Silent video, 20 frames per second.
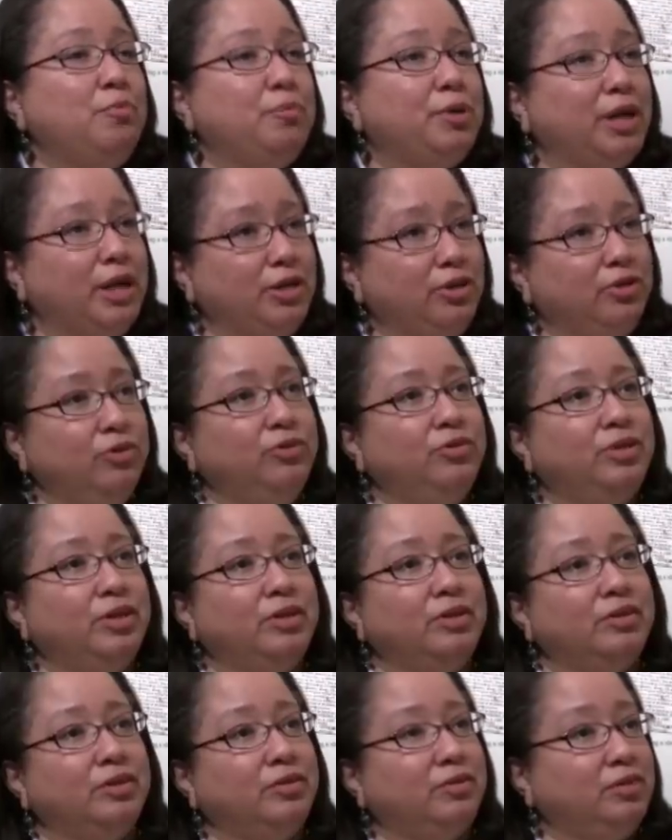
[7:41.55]
But I do say
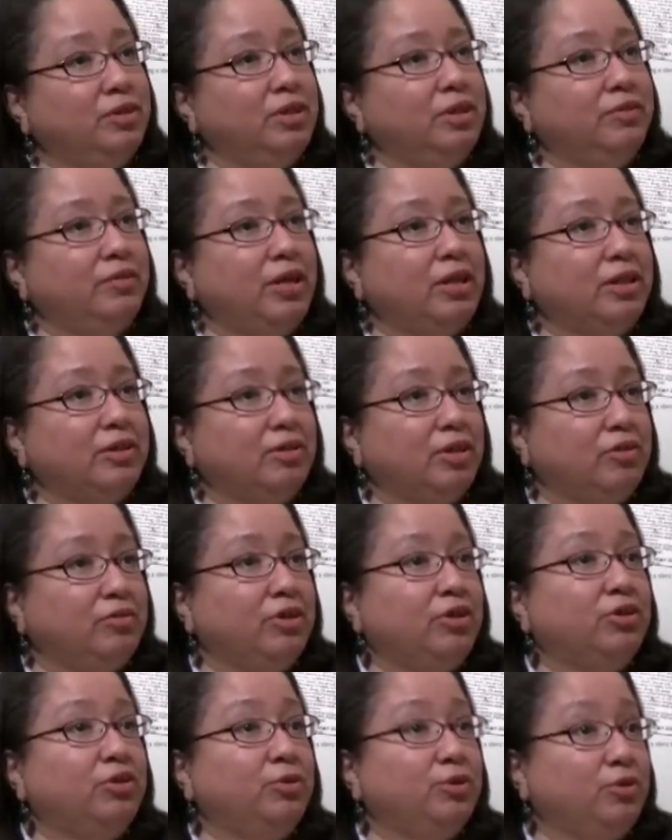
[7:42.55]
that the city of
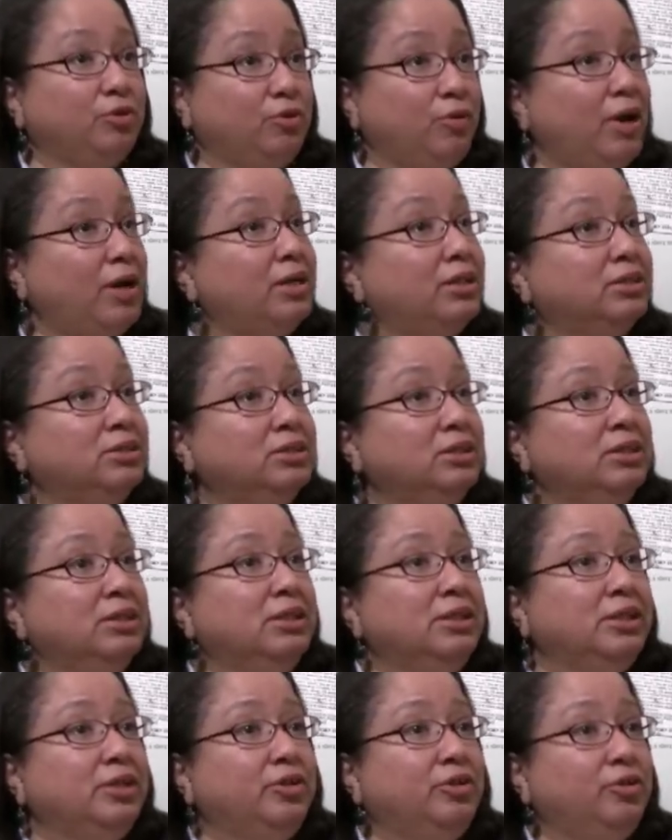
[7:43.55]
Alexandria, to its credit, in